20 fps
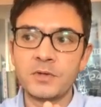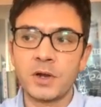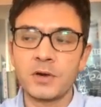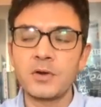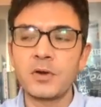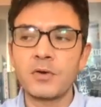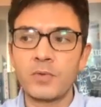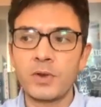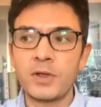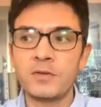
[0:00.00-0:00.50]

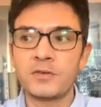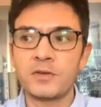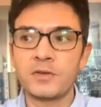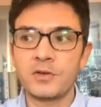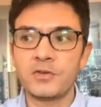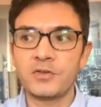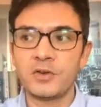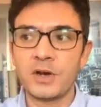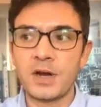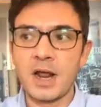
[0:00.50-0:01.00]
your
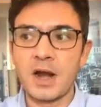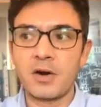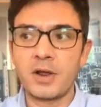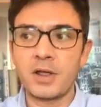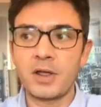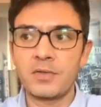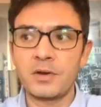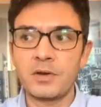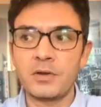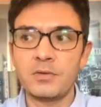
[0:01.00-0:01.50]
research in an
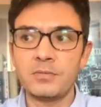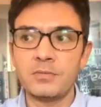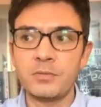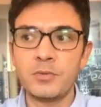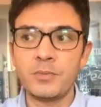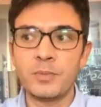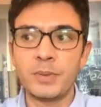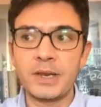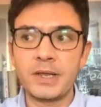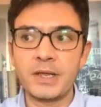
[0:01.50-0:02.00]
area that
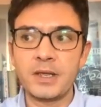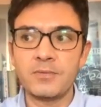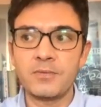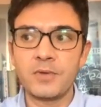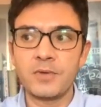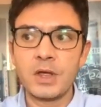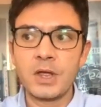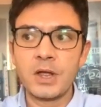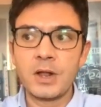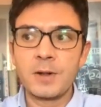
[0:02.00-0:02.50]
you believe
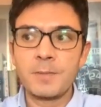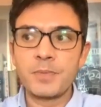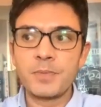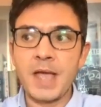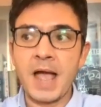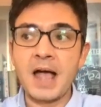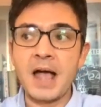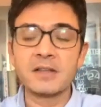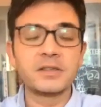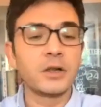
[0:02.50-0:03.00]

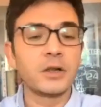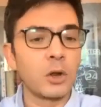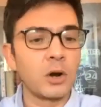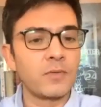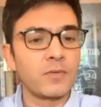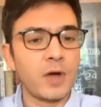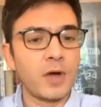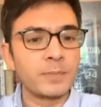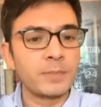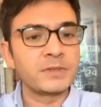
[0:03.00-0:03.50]
has a lot
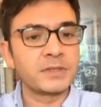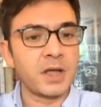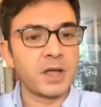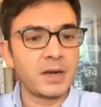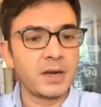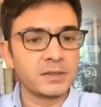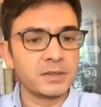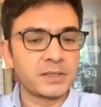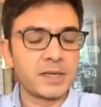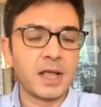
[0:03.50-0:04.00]
of upside
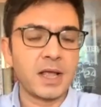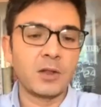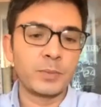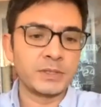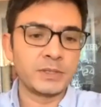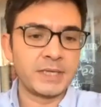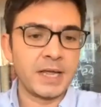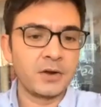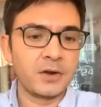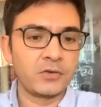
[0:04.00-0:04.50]
and scale
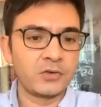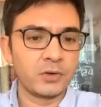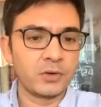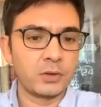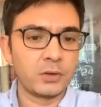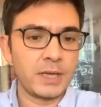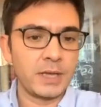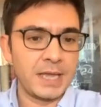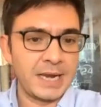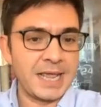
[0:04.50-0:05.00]

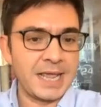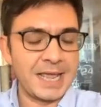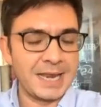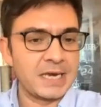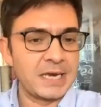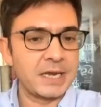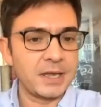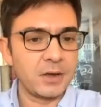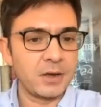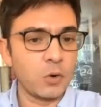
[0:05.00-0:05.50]
potential in
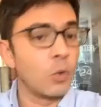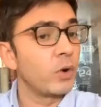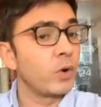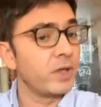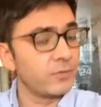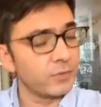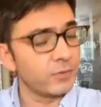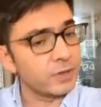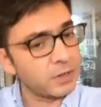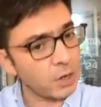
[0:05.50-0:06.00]
India or
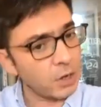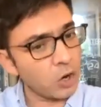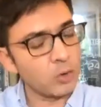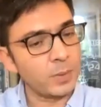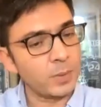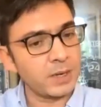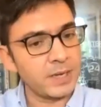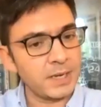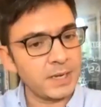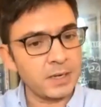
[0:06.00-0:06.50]
even
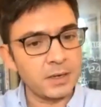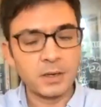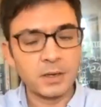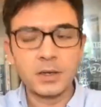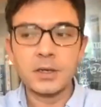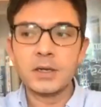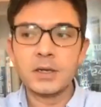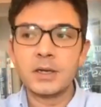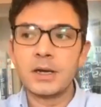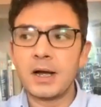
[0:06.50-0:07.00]
globally,
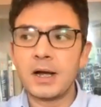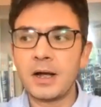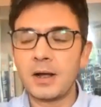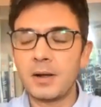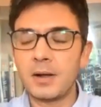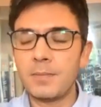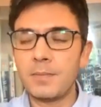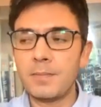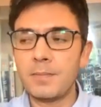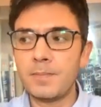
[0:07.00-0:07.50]

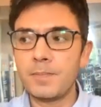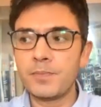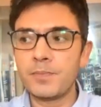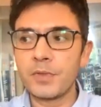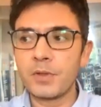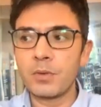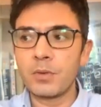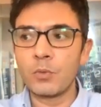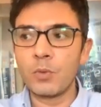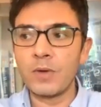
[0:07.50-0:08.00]

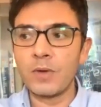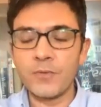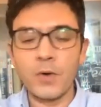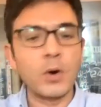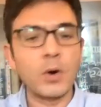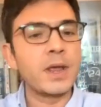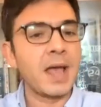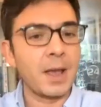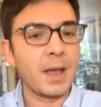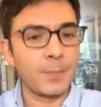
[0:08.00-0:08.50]
we're
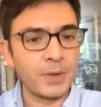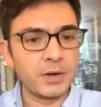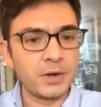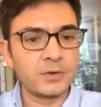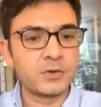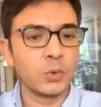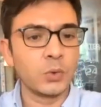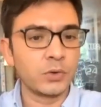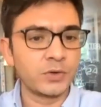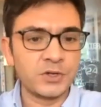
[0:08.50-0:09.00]
very happy to
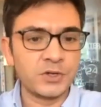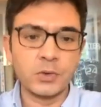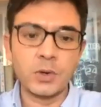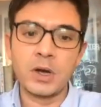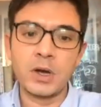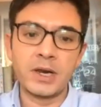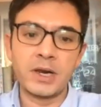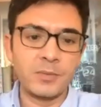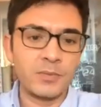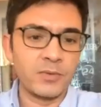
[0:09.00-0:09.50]
talk to you
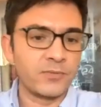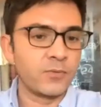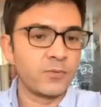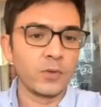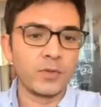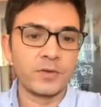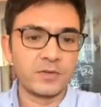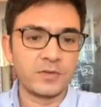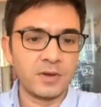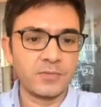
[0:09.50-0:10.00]
early
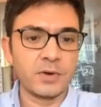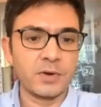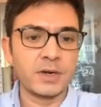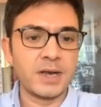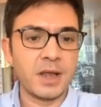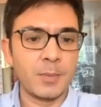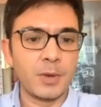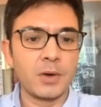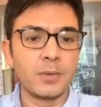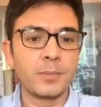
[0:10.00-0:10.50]
before there's even a demo.